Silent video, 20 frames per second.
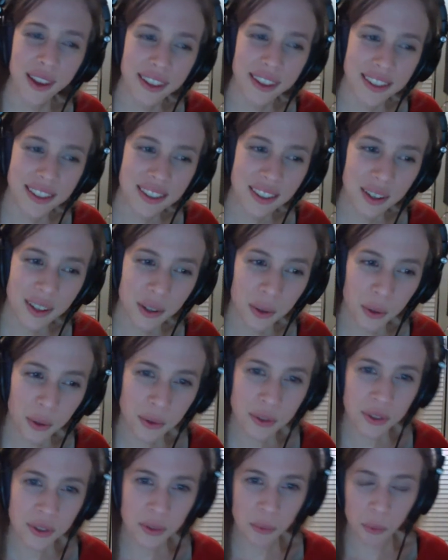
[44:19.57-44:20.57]
it's
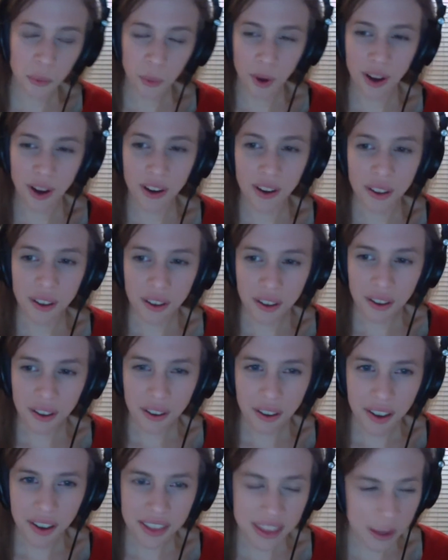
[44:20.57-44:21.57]
close to what
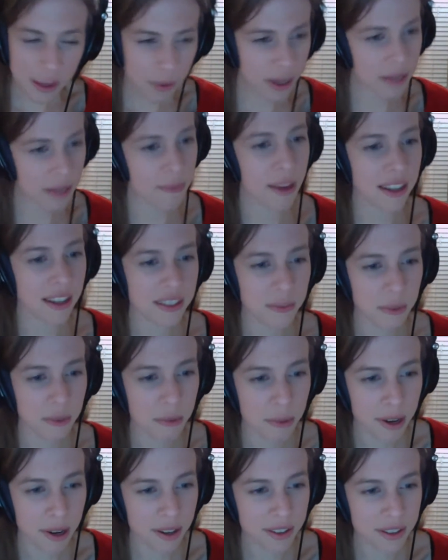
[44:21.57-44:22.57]
I think we can make some
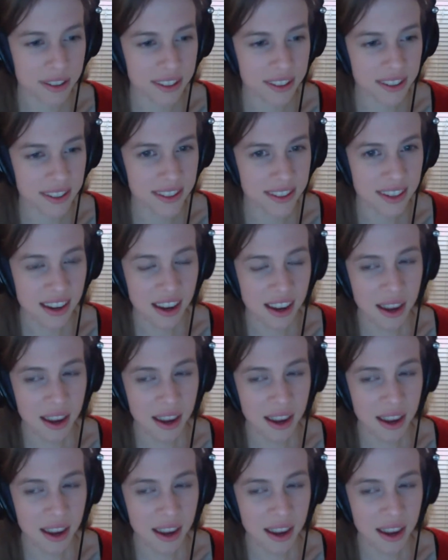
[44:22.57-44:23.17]
comparisons.